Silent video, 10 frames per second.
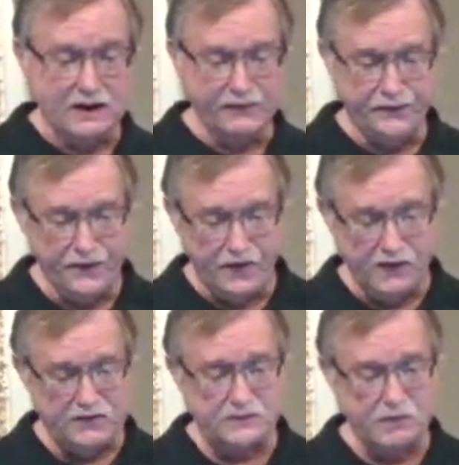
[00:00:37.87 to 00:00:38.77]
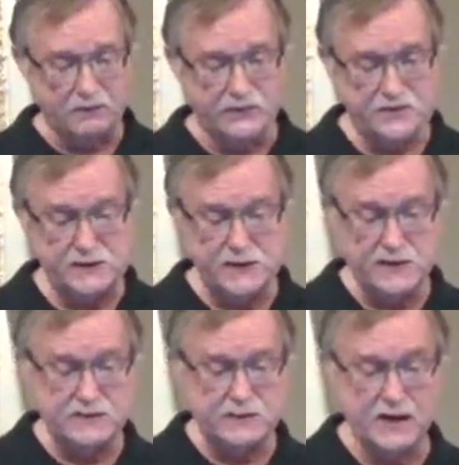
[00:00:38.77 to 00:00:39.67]
and fears from
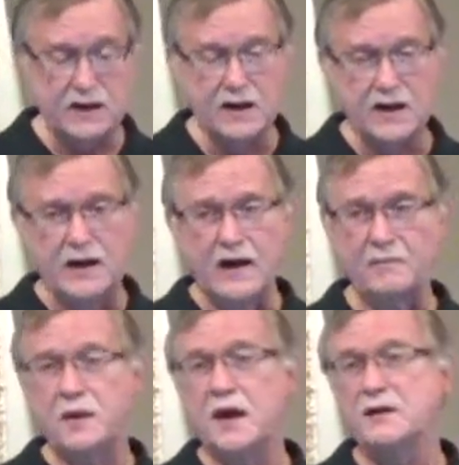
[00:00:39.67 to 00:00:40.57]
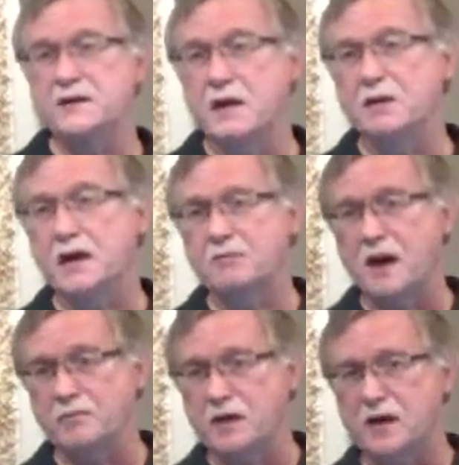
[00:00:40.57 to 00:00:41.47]
overseas that a pandemic
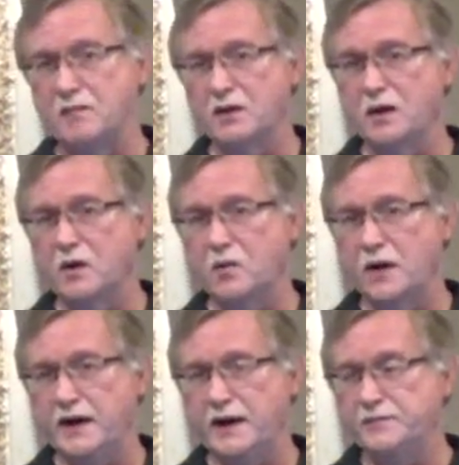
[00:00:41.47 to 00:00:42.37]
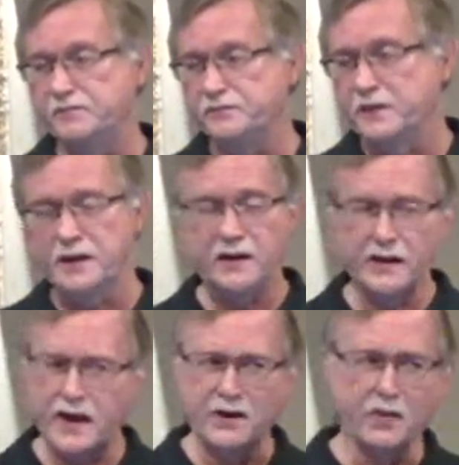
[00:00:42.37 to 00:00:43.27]
might be coming our way. And
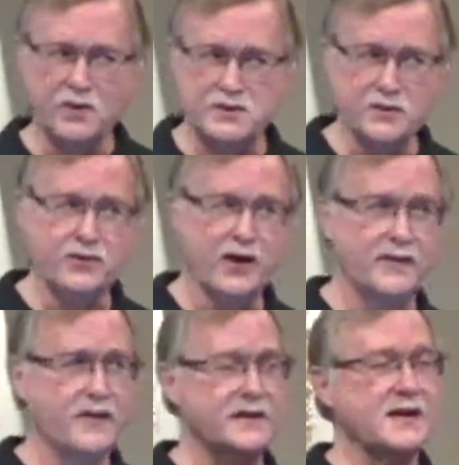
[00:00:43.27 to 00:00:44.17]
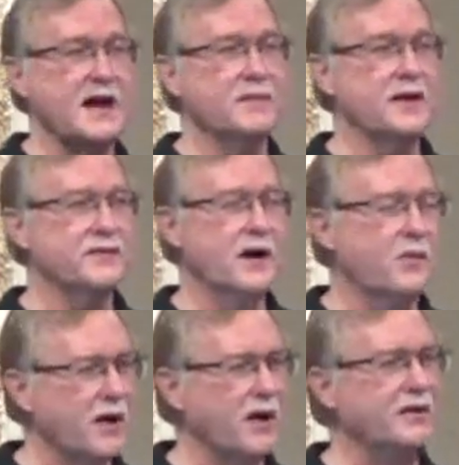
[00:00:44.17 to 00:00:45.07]
I don't know what you thought at that time, but I
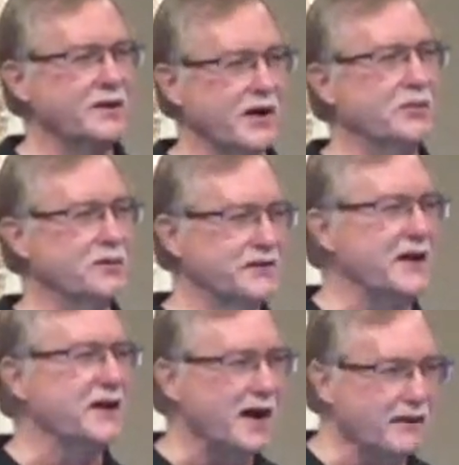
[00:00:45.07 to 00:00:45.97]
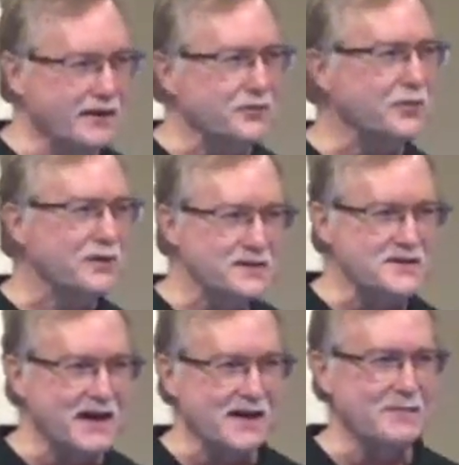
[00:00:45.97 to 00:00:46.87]
thought, well, you know, we'll take care of it. It's
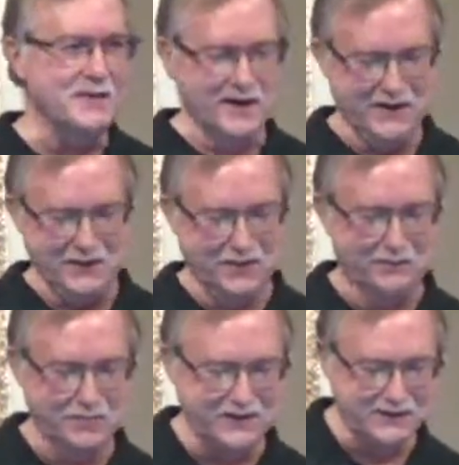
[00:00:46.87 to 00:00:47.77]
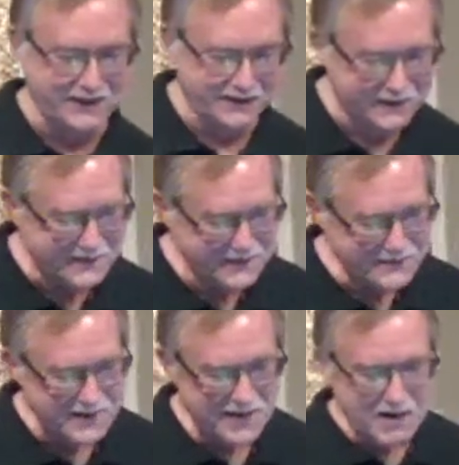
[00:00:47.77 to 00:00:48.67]
not going to be any real big deal.
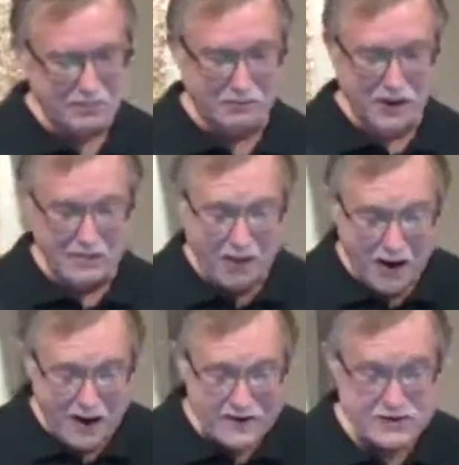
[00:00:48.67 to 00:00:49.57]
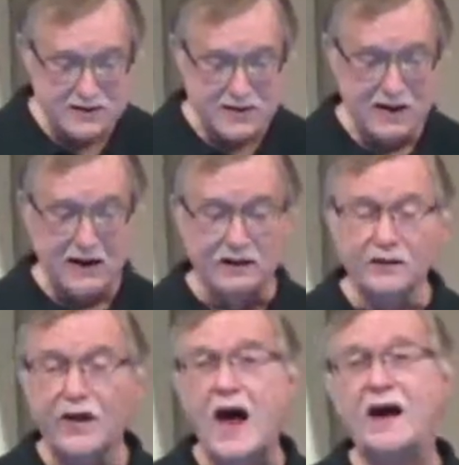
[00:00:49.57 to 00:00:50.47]
But by March,
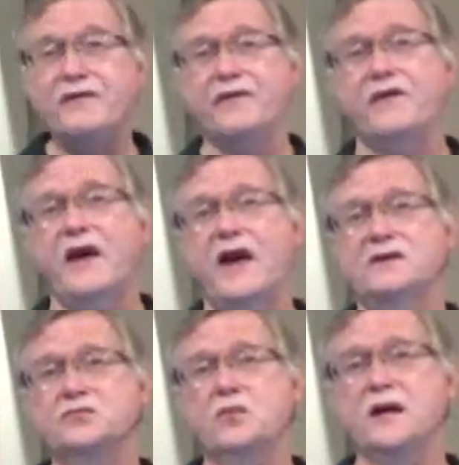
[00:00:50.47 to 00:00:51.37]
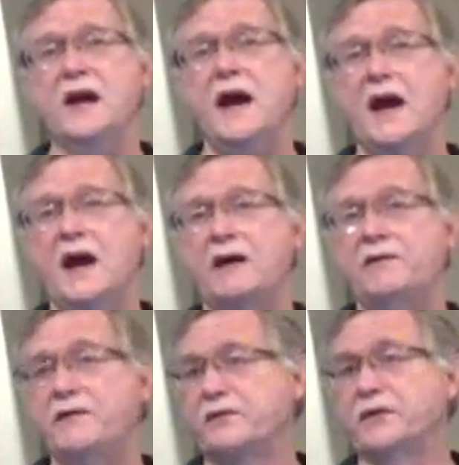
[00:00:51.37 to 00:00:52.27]
life as we
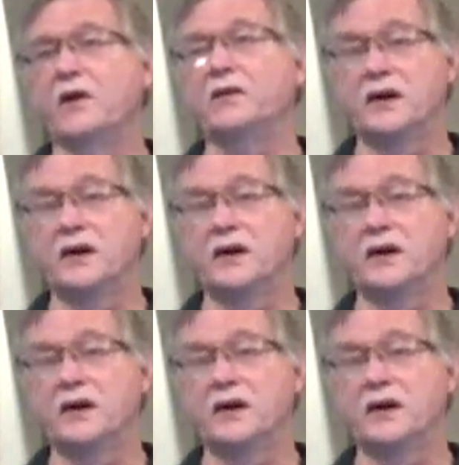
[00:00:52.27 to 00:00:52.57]
have known